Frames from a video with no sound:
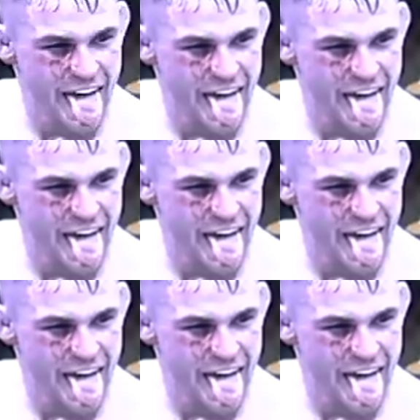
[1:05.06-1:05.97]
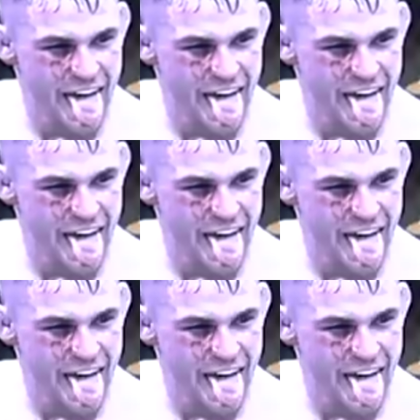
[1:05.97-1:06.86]

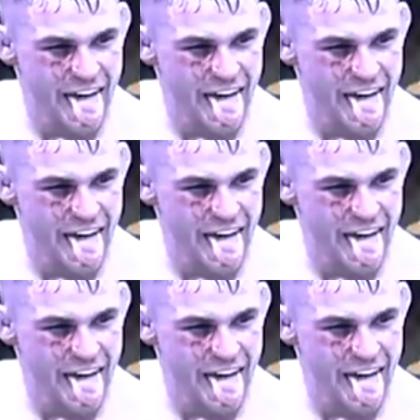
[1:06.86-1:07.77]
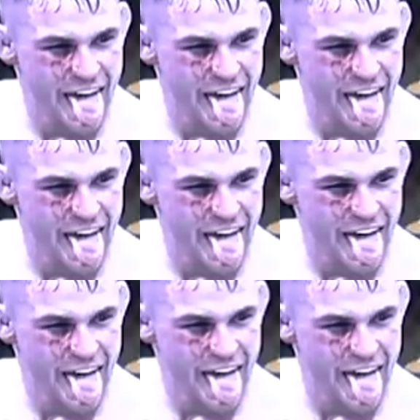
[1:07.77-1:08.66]

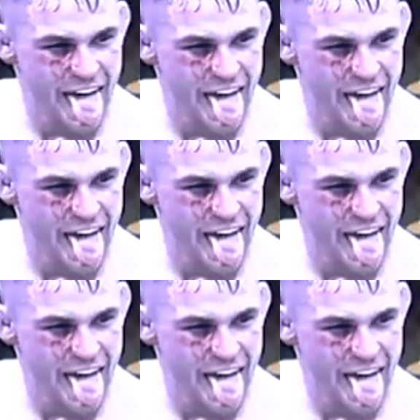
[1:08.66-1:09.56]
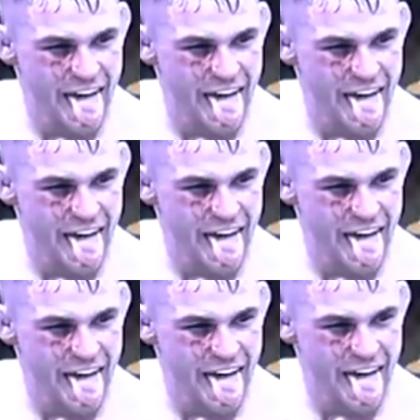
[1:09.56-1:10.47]

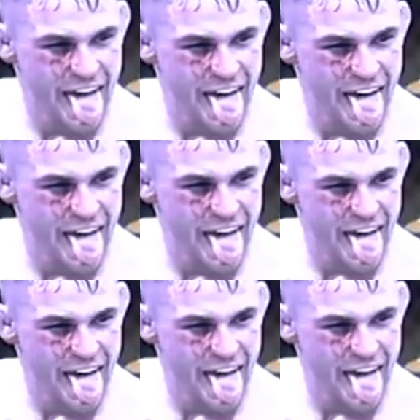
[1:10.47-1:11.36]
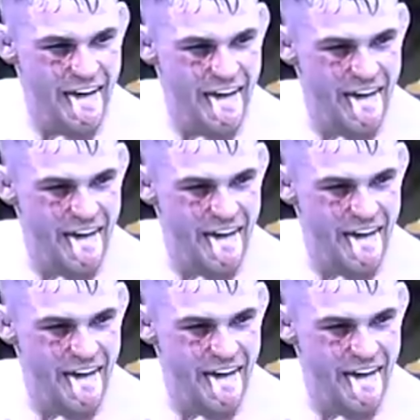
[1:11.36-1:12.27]

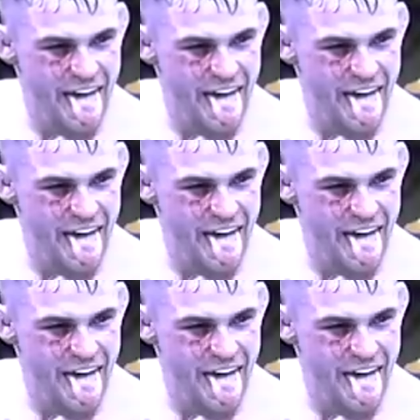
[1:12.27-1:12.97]
(silent)